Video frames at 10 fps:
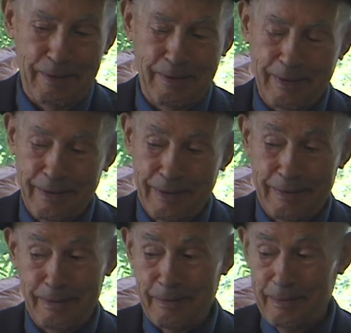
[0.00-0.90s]
uh,
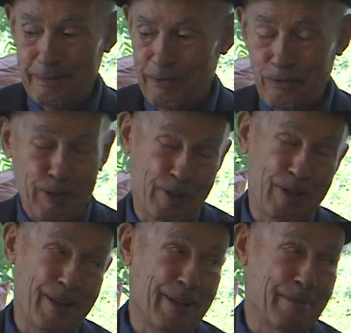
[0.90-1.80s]

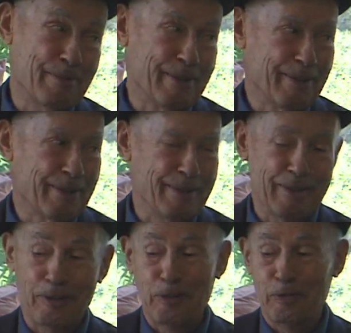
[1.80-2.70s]
first time,
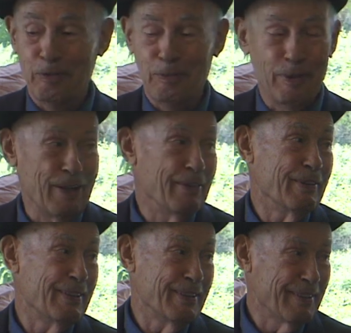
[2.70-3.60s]
I couldn't
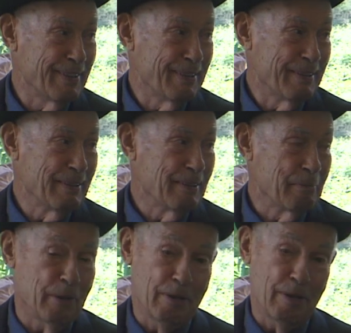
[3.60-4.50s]
believe it.
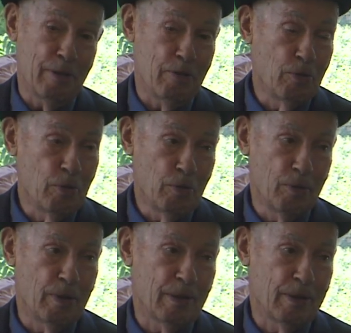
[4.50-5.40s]
But I
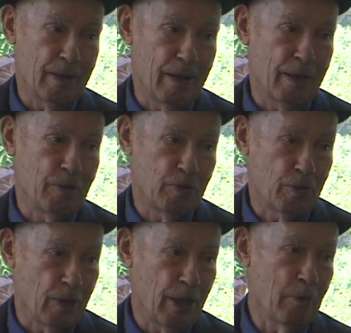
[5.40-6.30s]
knew that I
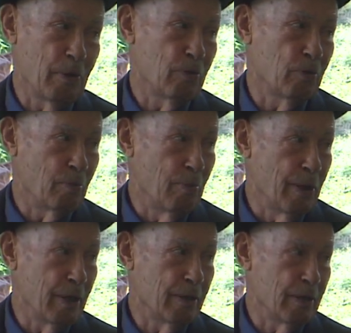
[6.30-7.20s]
was able to
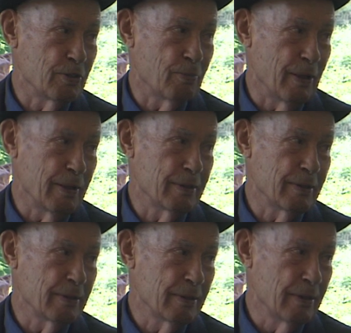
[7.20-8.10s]
make these
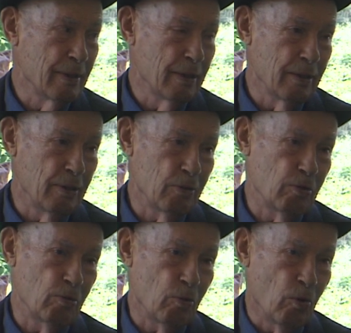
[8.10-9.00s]
wines,
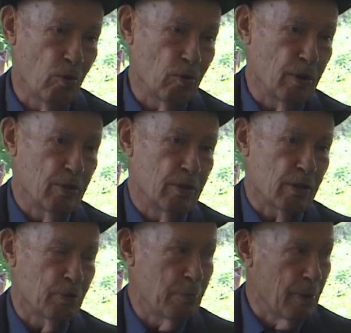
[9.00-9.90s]
that through all
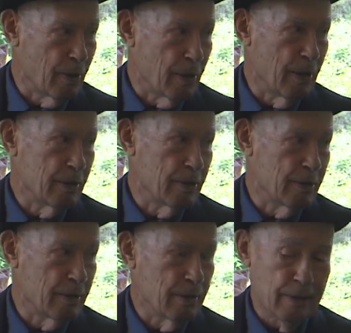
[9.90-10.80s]
this
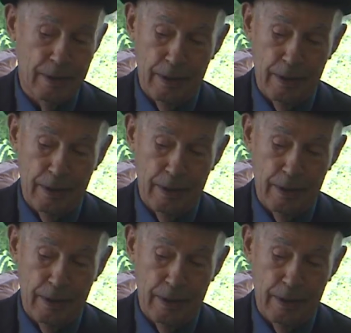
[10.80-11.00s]
experience